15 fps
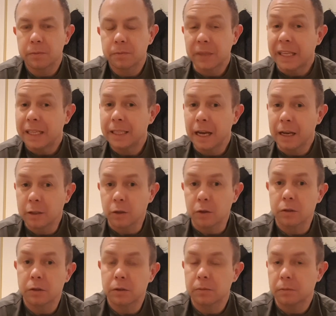
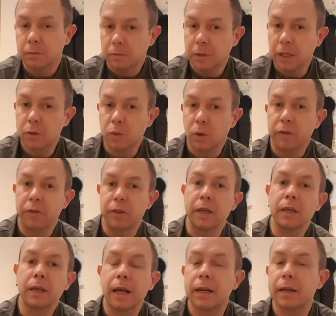Injectors. That's one
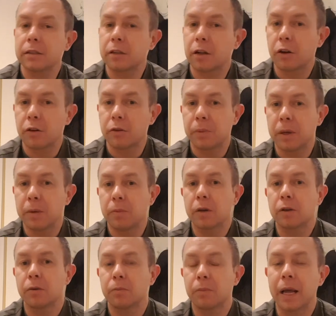thing, and there's a lot of people
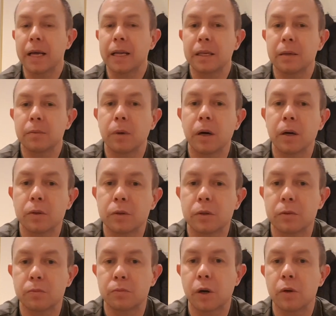complaining about
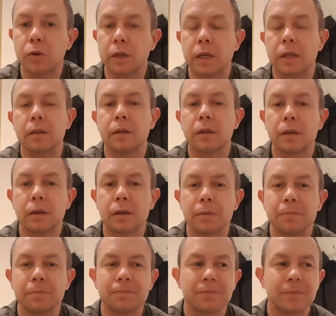
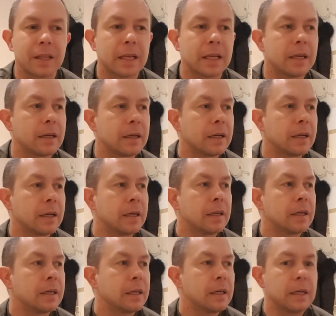broken
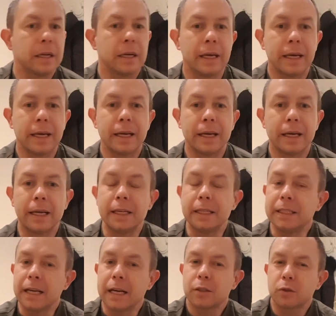
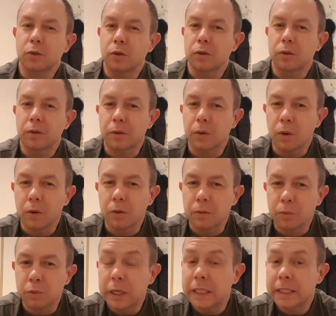injector
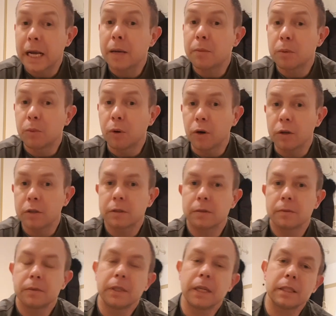pre-chamber balls.
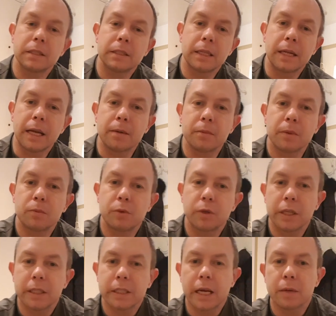That's the name,
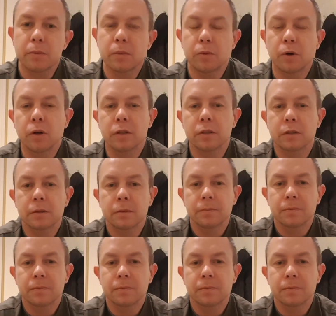pre-chamber balls.